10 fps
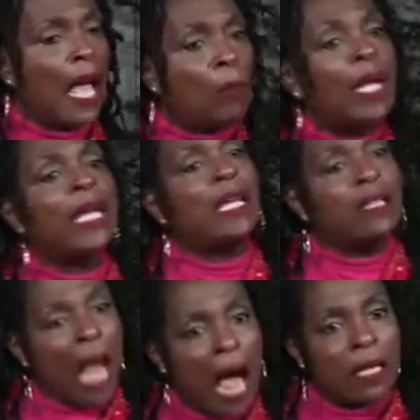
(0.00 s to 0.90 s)
and we can
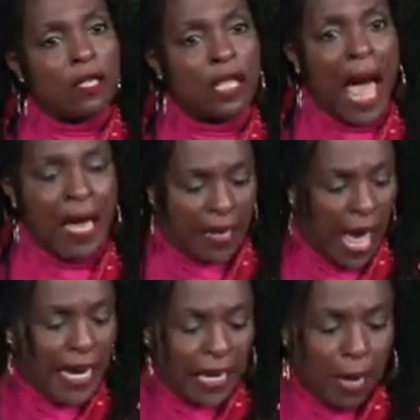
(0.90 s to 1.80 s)
acknowledge that,
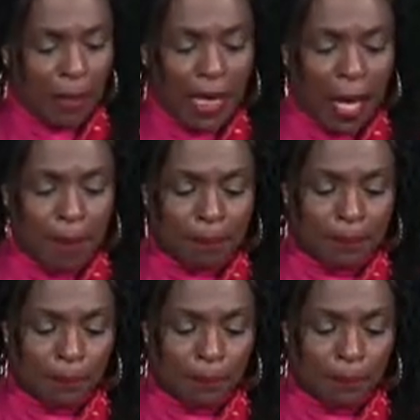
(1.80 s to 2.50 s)
and it can become.